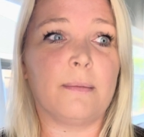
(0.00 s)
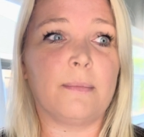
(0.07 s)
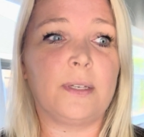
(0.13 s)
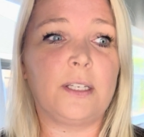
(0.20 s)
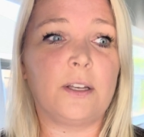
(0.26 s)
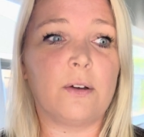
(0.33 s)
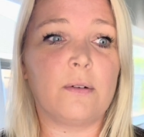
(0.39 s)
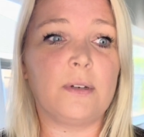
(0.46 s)

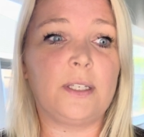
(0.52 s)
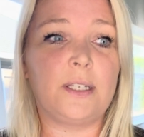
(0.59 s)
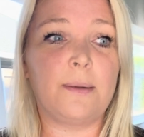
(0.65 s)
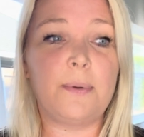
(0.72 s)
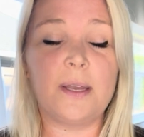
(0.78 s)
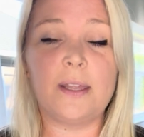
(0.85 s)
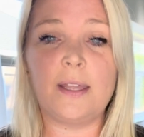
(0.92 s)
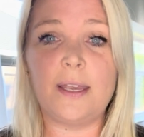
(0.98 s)
So
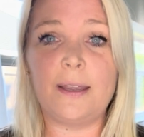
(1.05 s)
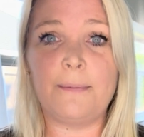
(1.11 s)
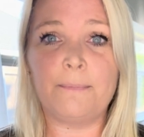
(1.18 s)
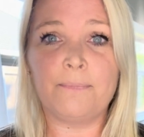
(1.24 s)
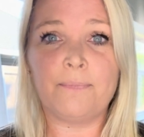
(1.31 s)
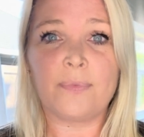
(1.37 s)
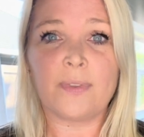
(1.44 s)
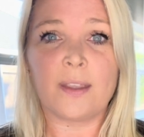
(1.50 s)

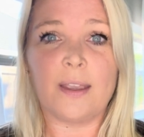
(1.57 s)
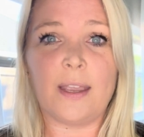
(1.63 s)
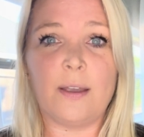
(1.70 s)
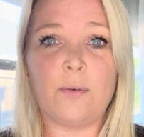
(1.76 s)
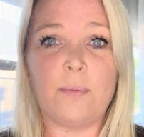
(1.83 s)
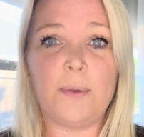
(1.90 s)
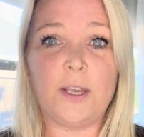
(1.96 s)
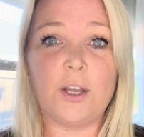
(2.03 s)
typically
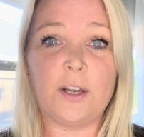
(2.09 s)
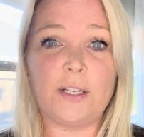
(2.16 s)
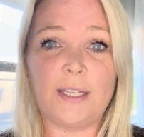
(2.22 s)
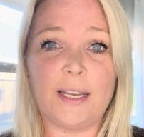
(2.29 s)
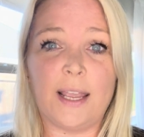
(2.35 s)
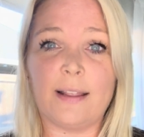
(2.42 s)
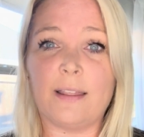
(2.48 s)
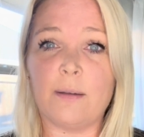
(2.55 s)
it would be good
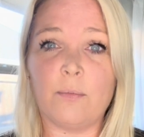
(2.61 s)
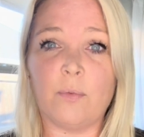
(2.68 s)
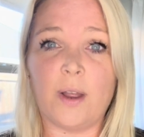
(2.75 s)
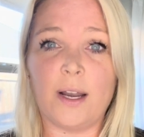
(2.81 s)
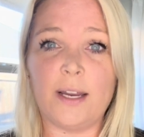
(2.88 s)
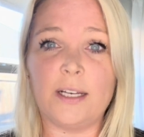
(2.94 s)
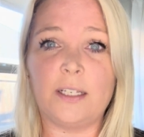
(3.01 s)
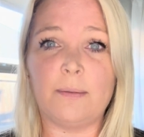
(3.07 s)
to get them
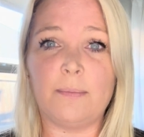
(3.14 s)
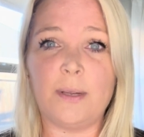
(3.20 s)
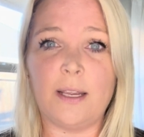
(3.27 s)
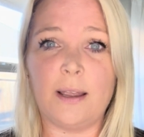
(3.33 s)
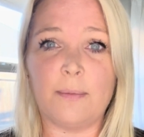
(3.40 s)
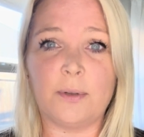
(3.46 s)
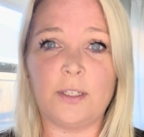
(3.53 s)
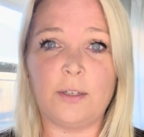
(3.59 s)
ready to
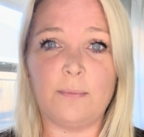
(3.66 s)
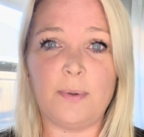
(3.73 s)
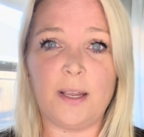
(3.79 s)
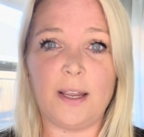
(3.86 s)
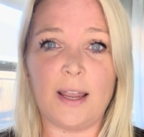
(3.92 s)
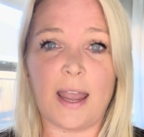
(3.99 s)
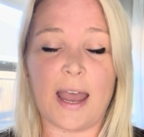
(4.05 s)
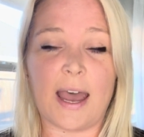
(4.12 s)
be able to
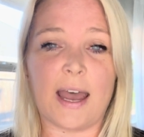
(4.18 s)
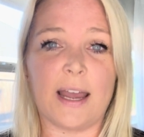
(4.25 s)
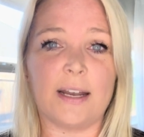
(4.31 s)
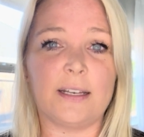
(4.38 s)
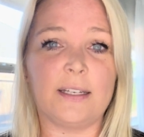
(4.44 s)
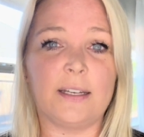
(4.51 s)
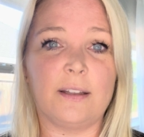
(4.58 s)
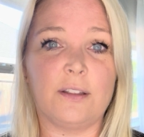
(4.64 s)
be
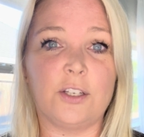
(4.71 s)
at